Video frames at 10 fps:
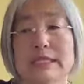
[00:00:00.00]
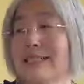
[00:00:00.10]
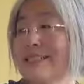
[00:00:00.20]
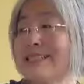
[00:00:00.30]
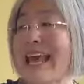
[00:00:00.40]
It's the
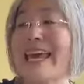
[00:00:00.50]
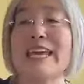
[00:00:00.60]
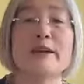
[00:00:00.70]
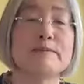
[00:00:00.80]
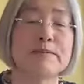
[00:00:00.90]

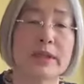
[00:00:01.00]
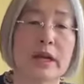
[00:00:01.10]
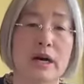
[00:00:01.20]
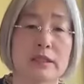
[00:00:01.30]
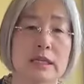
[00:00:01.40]
same
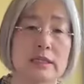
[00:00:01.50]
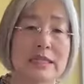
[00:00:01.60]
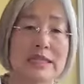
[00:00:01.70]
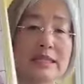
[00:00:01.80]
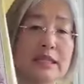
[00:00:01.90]
content.
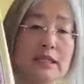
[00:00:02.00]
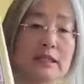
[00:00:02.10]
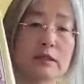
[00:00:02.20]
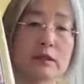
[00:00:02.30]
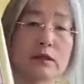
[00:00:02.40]
This is
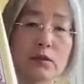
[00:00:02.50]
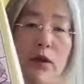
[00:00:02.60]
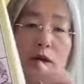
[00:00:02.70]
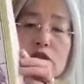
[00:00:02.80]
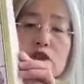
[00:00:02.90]

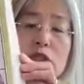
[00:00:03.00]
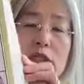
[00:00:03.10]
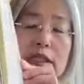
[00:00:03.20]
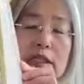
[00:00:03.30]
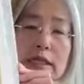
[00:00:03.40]

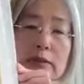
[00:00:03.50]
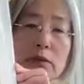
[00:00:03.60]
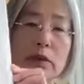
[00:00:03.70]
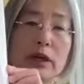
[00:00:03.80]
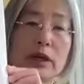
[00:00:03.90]
it's
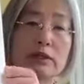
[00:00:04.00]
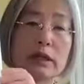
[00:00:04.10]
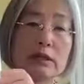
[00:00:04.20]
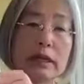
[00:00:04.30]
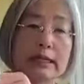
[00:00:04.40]

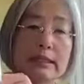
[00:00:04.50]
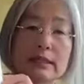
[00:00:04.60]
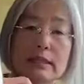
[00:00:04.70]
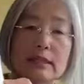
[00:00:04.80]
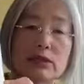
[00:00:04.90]
100
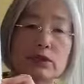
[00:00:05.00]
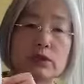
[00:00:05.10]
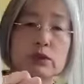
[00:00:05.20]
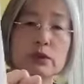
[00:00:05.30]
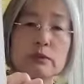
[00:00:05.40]
lessons.
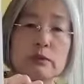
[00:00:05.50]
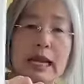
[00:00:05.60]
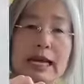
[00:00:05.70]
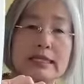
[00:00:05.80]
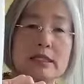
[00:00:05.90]
To
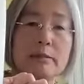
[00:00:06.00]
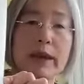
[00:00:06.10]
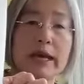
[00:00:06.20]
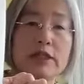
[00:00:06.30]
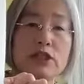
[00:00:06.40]
last
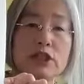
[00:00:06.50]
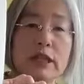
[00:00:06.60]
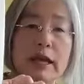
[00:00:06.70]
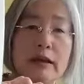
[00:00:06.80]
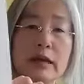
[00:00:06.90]
page,
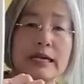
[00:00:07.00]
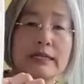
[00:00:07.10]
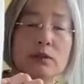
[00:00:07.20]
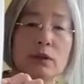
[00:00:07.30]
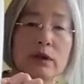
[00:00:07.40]

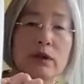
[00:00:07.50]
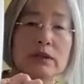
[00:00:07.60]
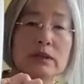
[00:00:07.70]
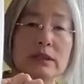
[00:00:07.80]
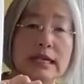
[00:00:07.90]
last
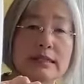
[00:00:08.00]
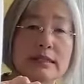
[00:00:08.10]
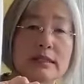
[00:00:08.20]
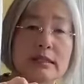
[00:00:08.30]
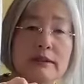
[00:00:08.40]
100
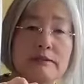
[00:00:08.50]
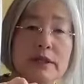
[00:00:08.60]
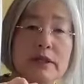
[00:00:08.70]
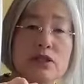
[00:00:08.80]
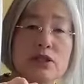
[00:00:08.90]
lessons they
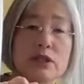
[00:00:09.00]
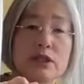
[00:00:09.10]
finished.